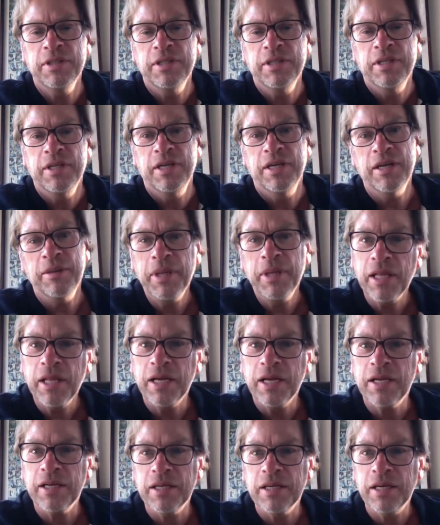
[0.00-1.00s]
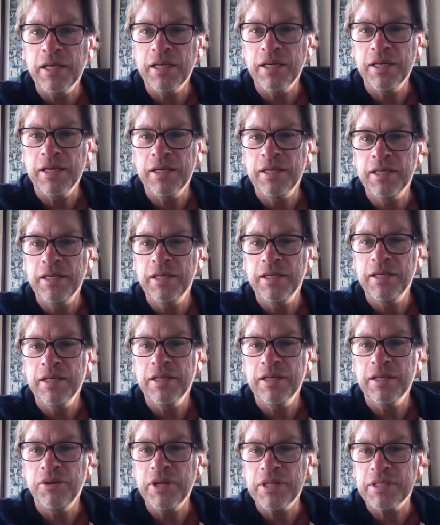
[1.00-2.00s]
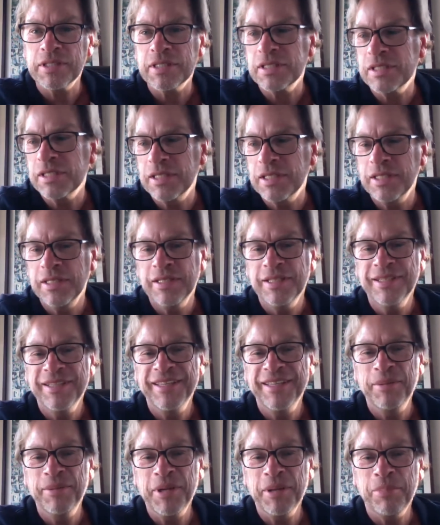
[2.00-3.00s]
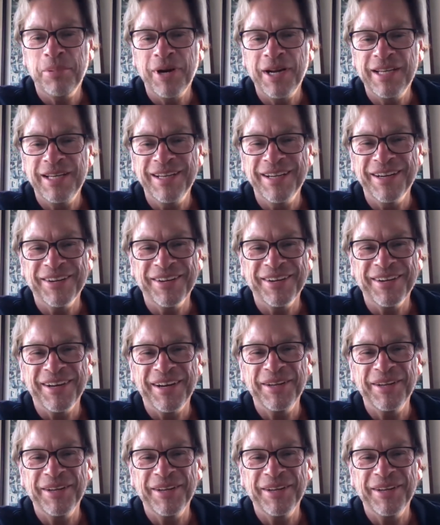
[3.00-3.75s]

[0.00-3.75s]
I'd be like, Chris, give me a break here.